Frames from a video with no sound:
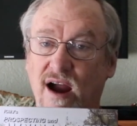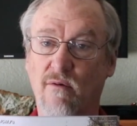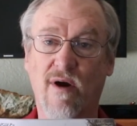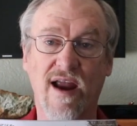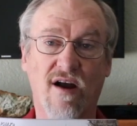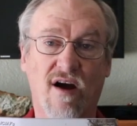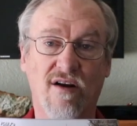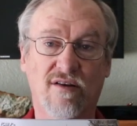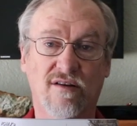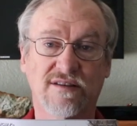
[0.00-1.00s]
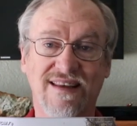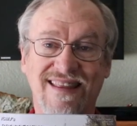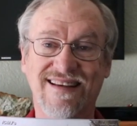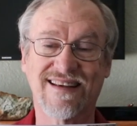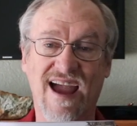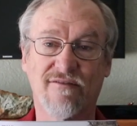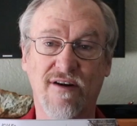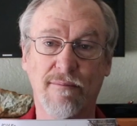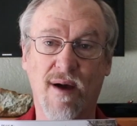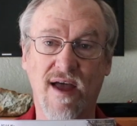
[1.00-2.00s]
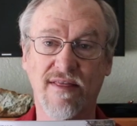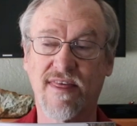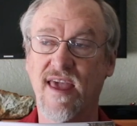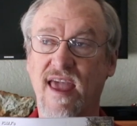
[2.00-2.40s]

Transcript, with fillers: I write articles in this every month